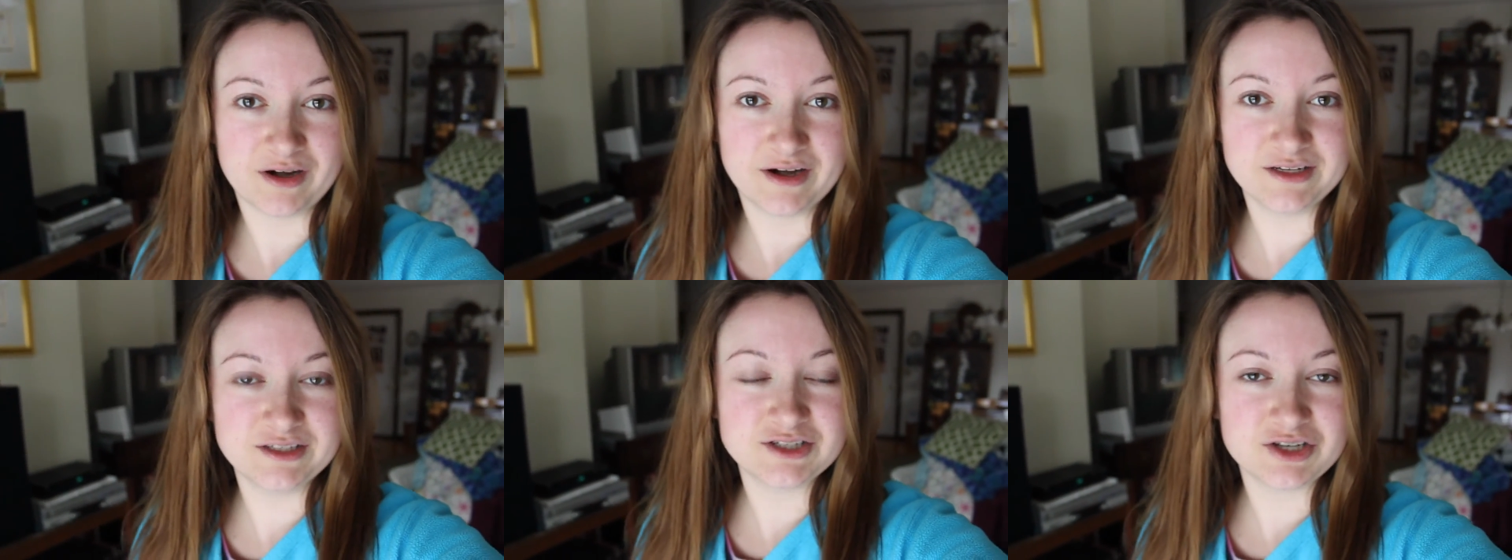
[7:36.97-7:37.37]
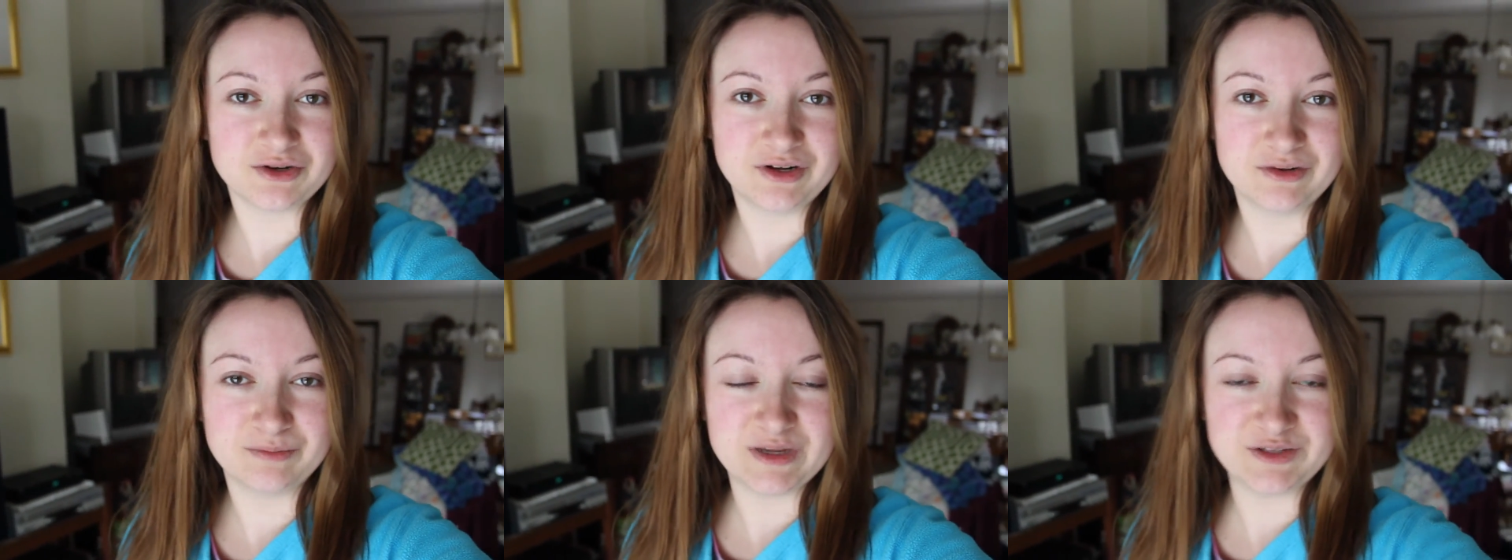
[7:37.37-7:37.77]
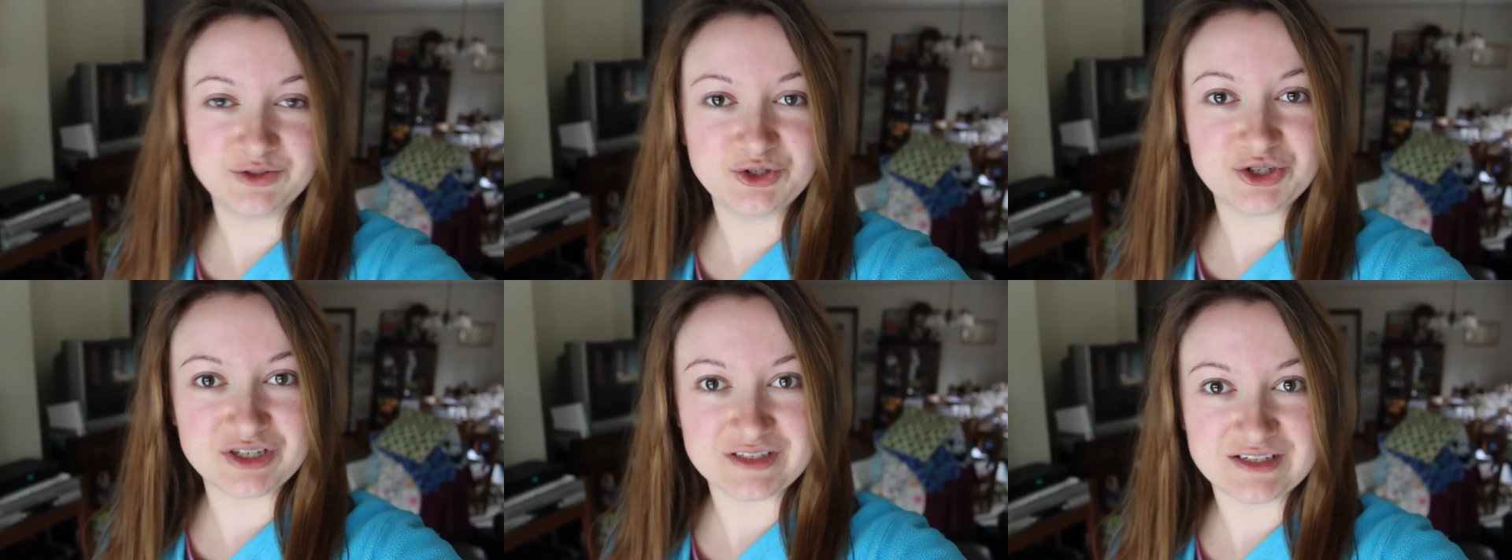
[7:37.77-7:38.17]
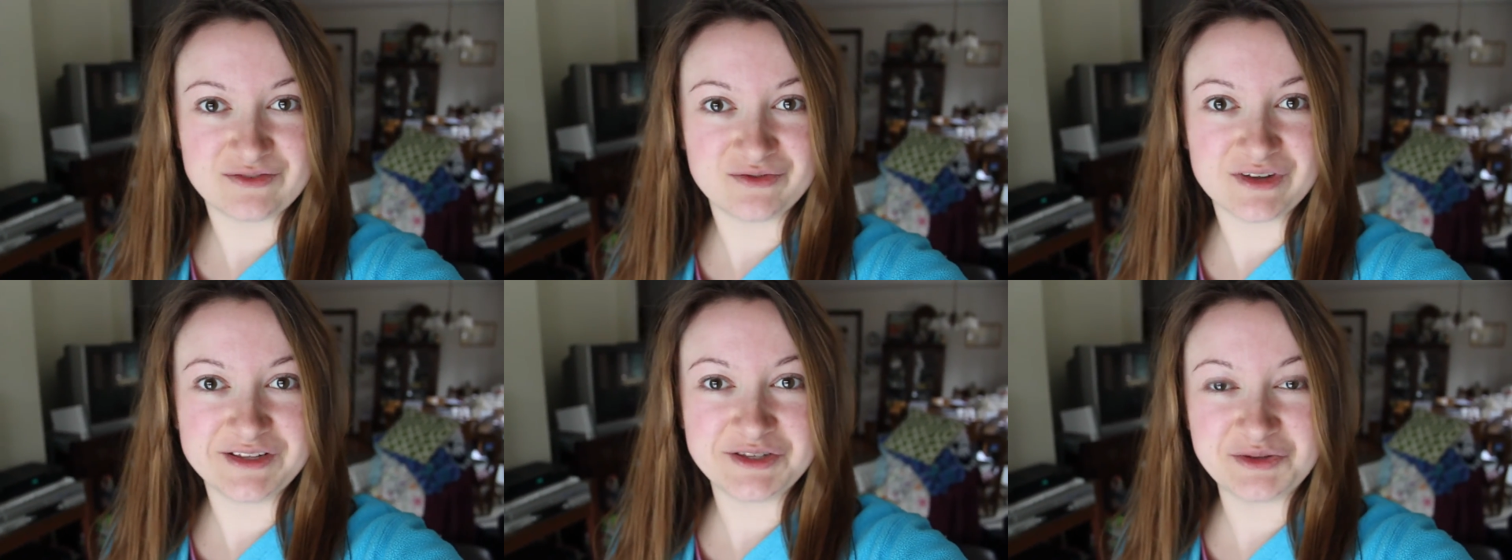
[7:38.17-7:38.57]
I need to go on Pinterest
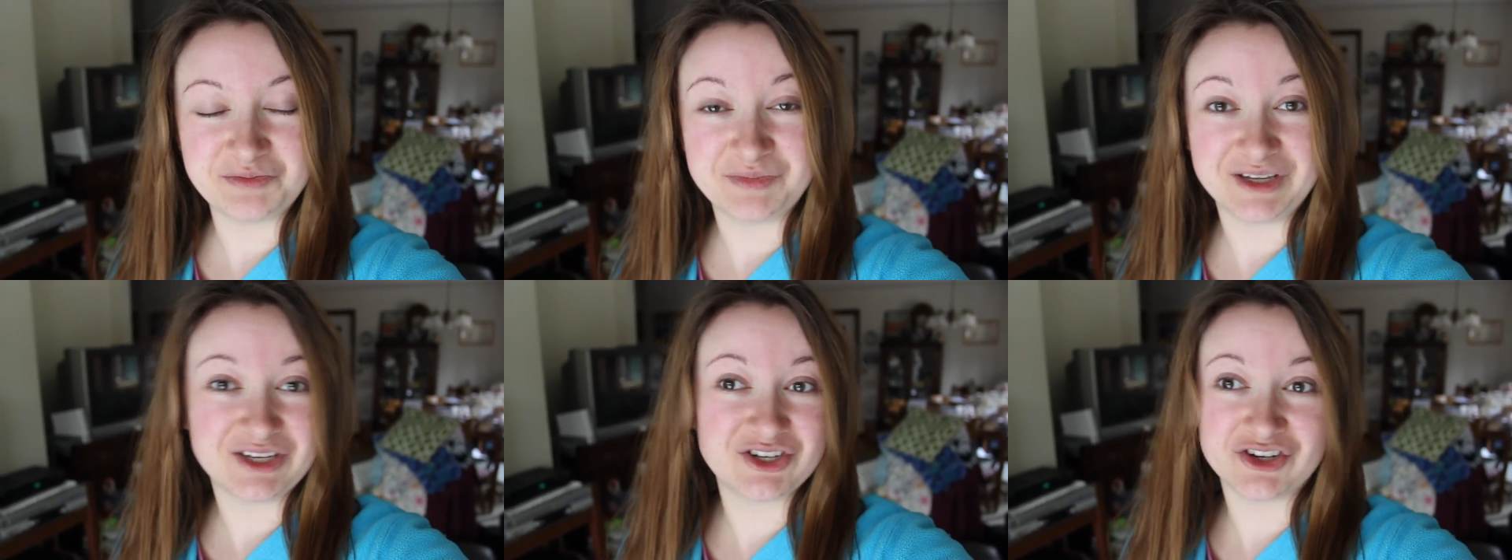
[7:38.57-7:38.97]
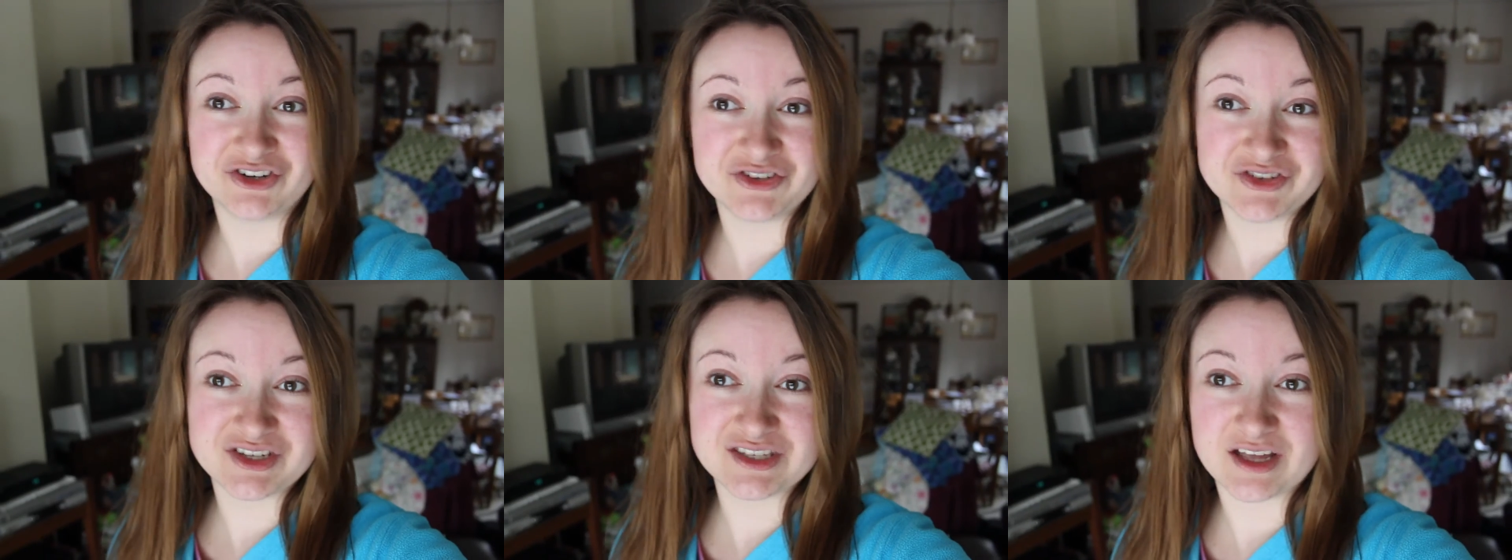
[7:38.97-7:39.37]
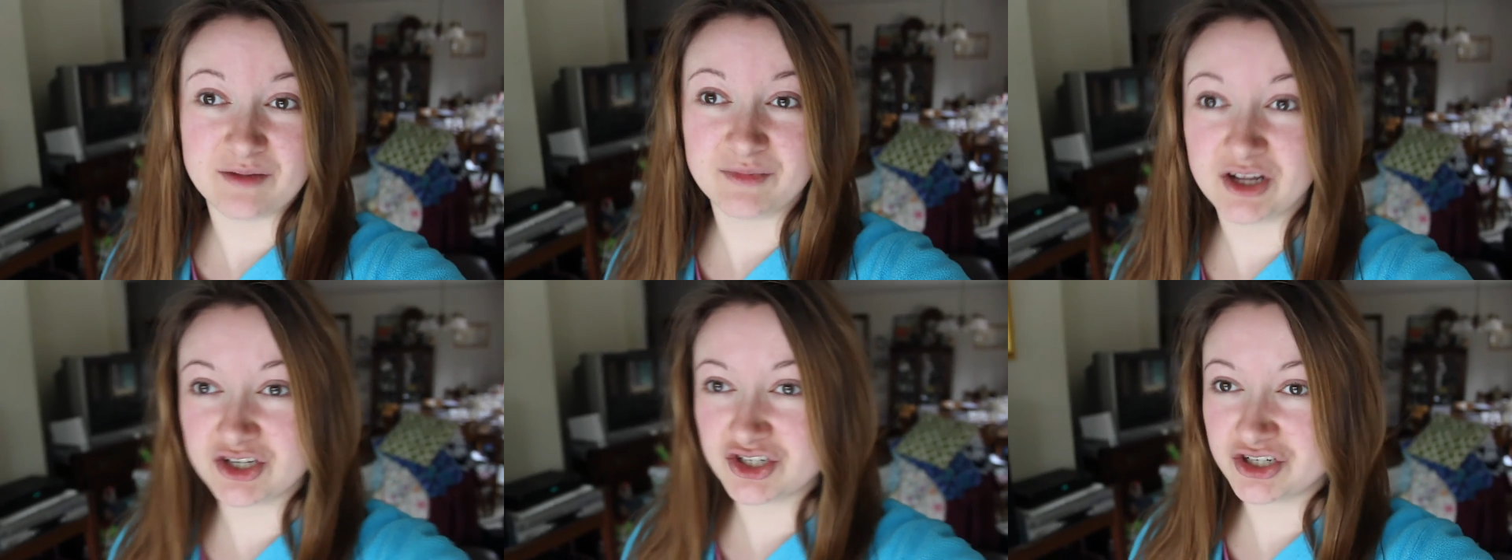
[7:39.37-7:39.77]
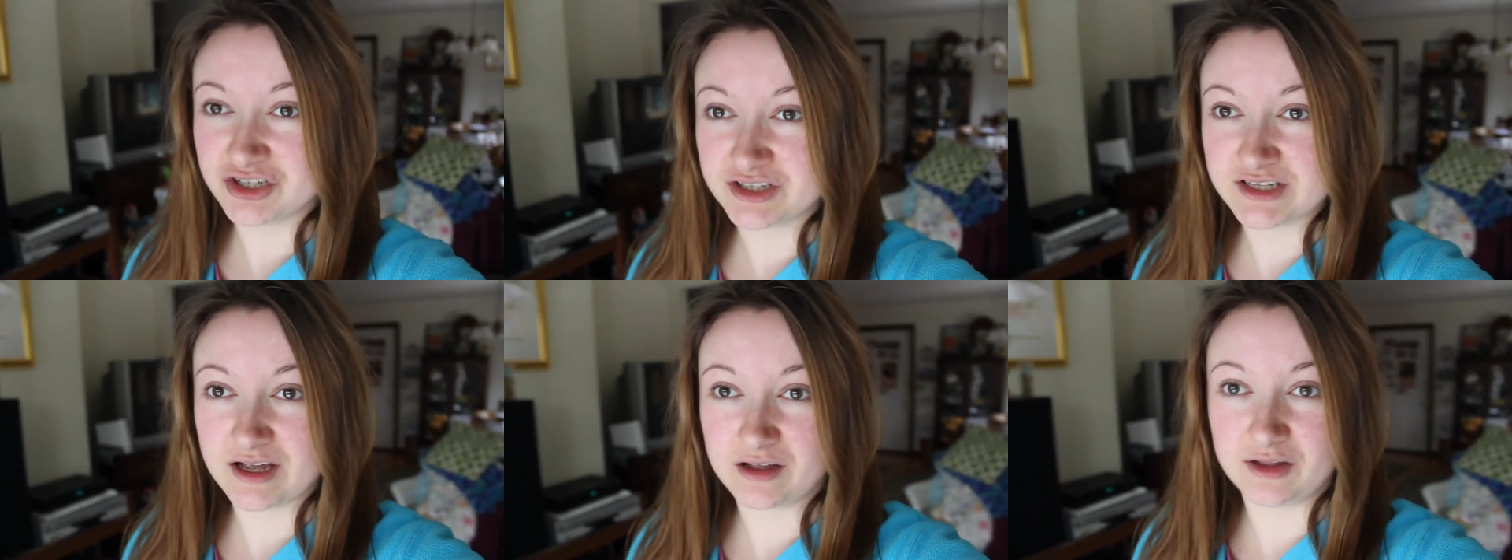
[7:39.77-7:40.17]
and find some pictures because I'm not sure
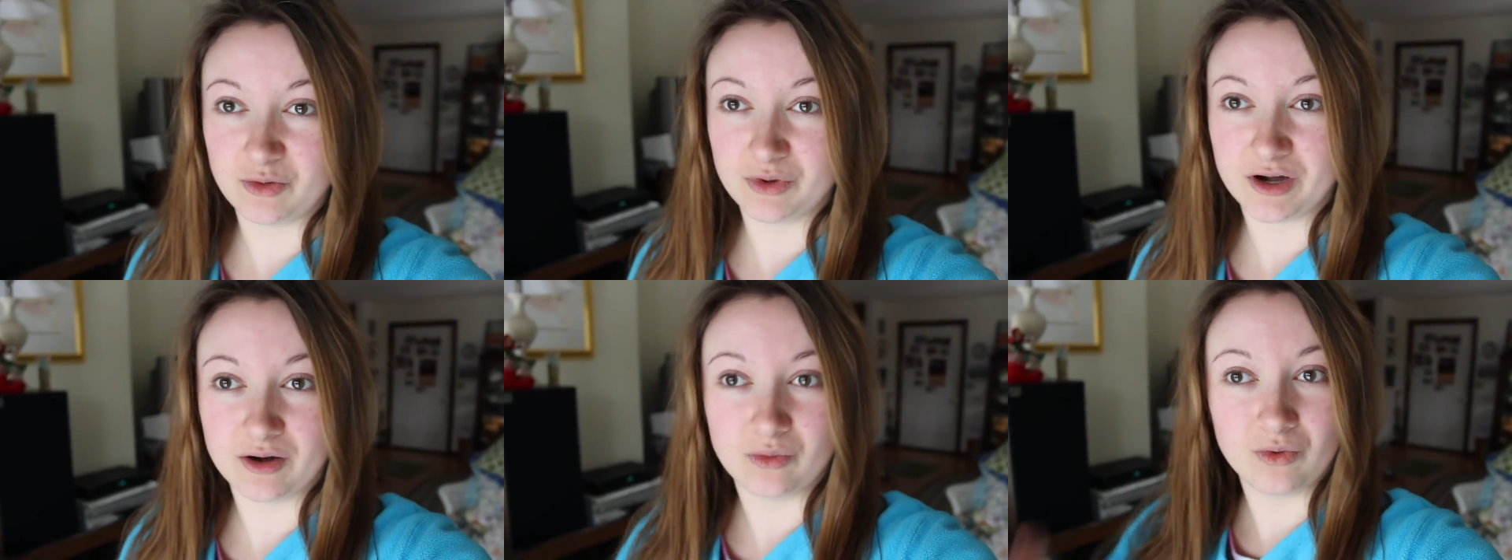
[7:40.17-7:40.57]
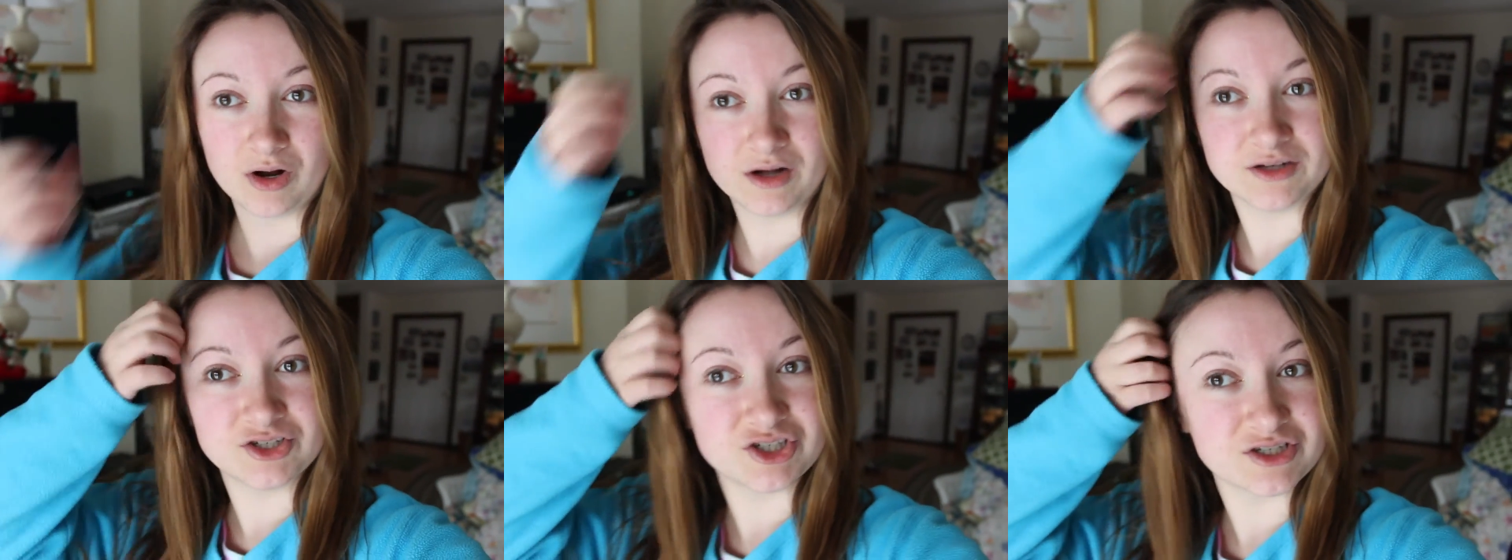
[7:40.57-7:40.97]
exactly what I want.